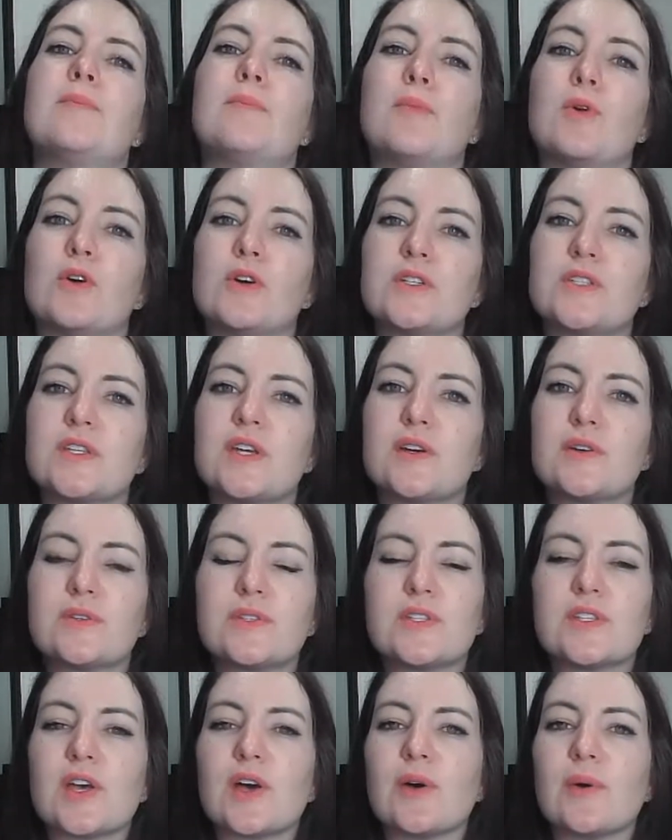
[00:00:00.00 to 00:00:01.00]
more so.
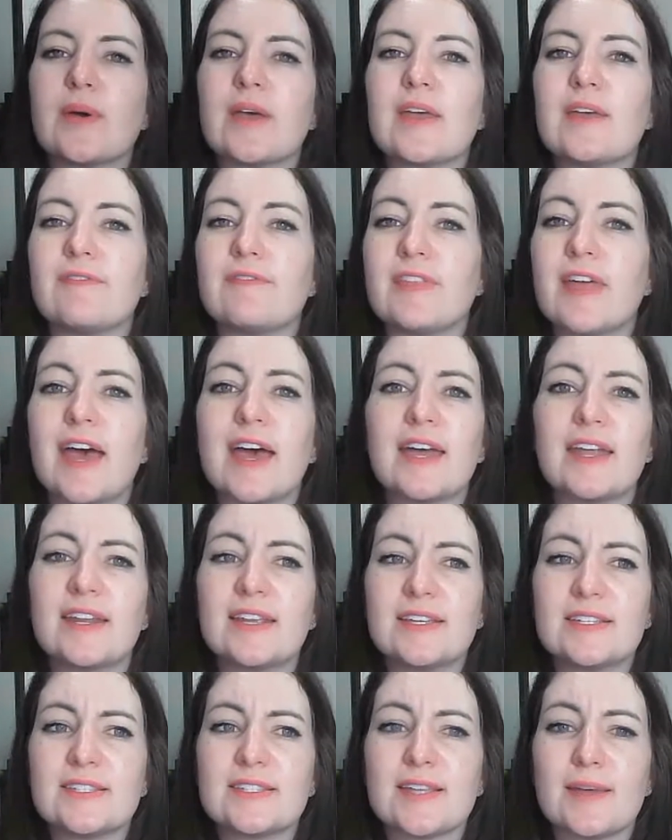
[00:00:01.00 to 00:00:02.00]
So if that
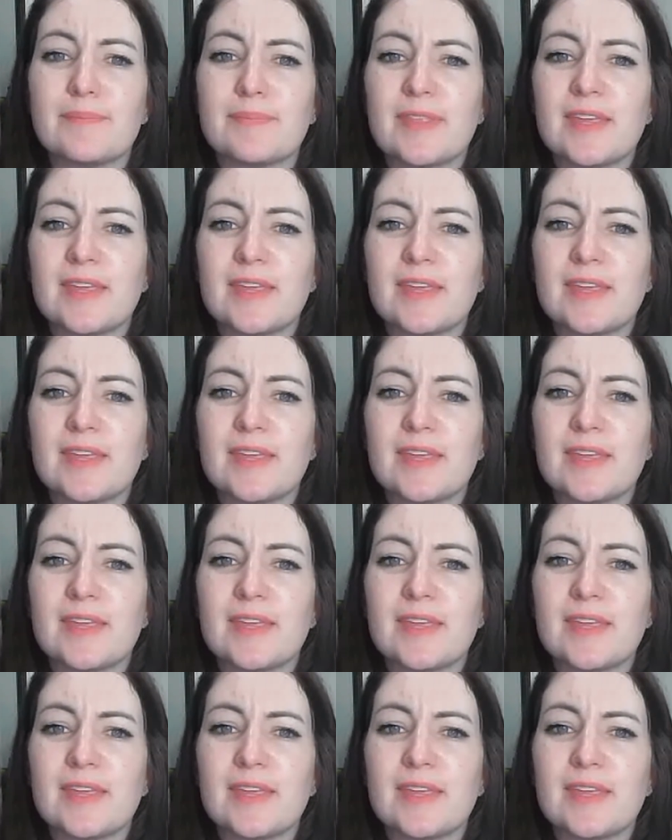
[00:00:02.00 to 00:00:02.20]
is